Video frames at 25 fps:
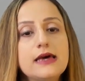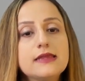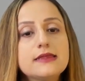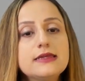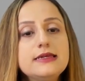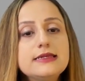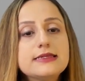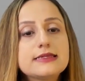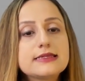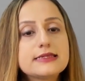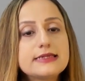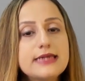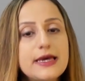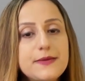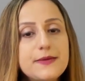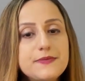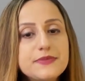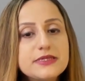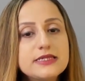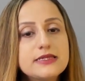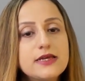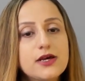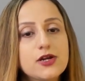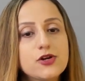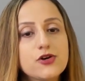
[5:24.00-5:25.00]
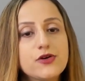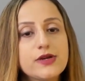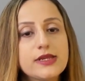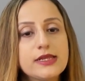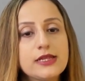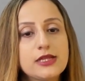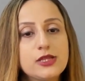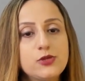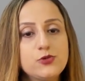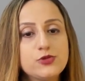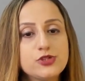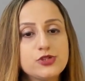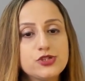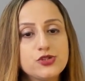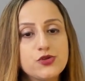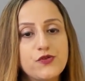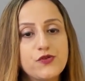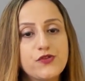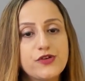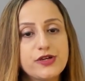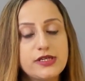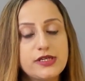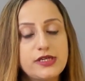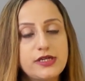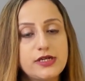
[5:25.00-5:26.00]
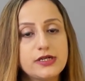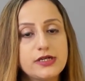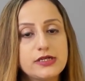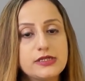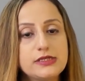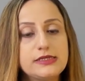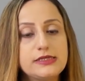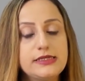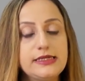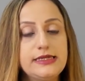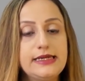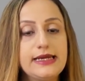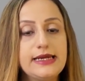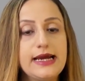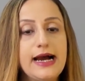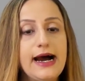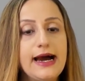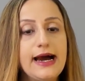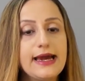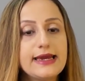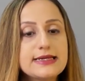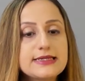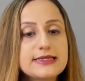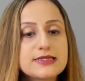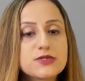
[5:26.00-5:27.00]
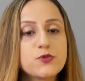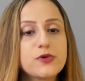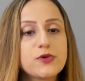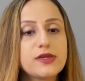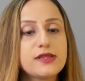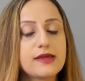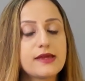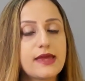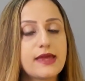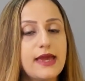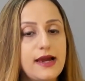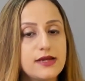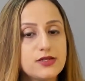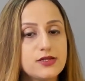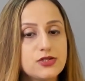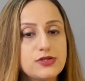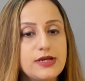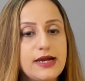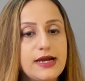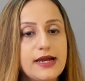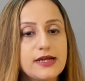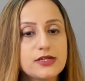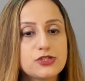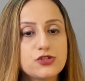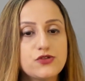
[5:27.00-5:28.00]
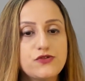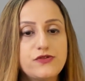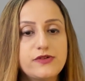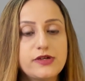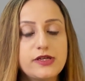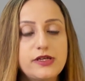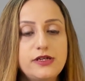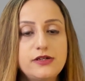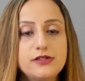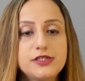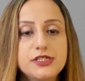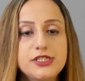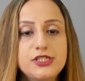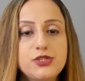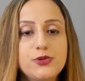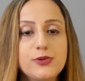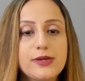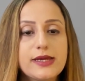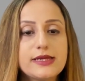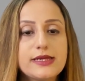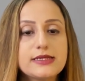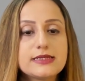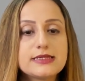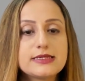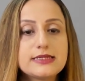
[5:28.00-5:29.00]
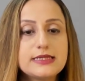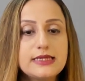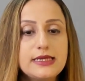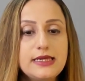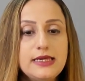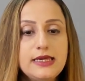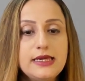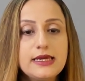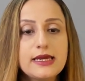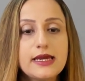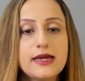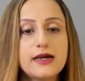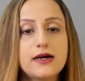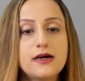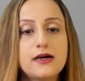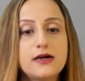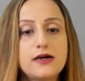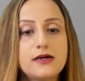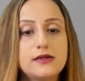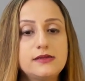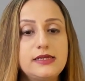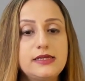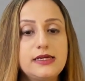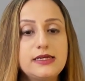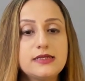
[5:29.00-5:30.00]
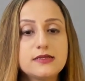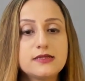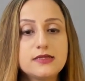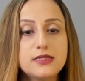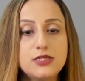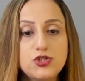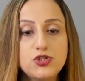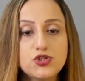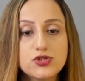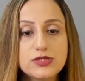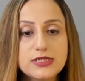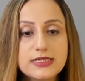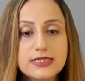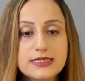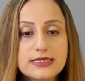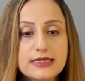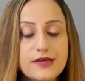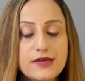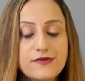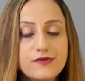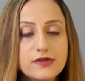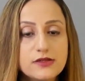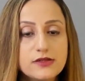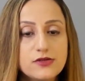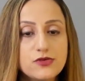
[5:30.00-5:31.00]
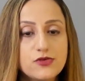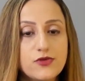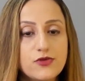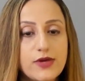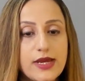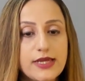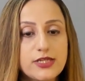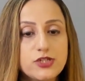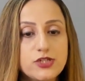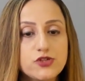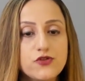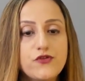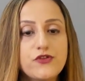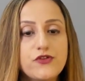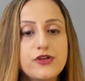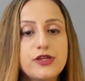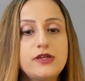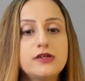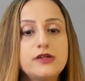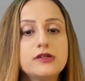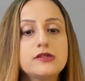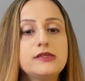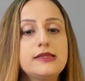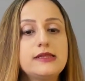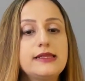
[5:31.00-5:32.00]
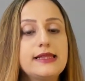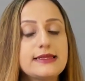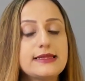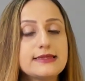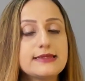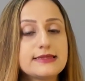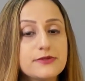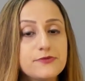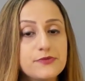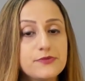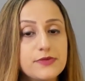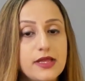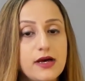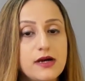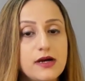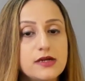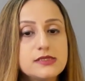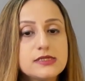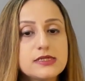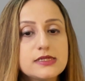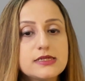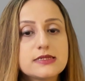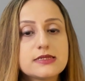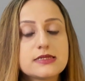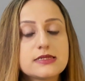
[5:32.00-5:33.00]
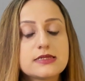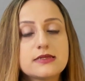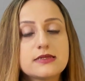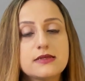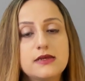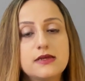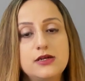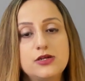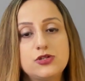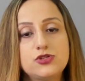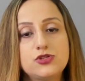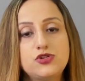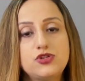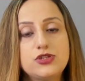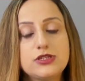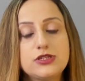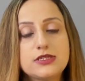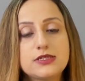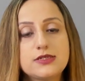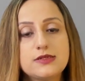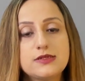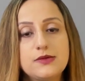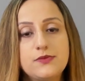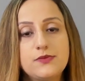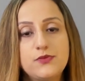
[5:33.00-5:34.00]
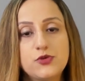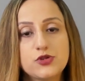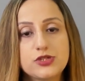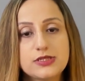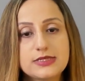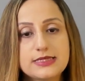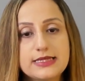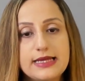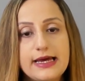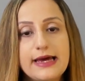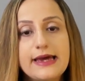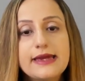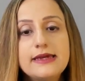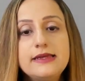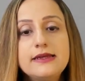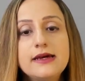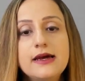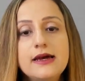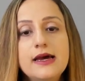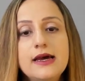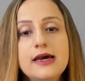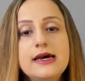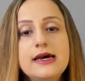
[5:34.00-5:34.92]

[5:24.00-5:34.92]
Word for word: The steps that are included over here, the eyes with a cataract over here, you can see uh, the incision is given right over here. The lens implant is just put aside.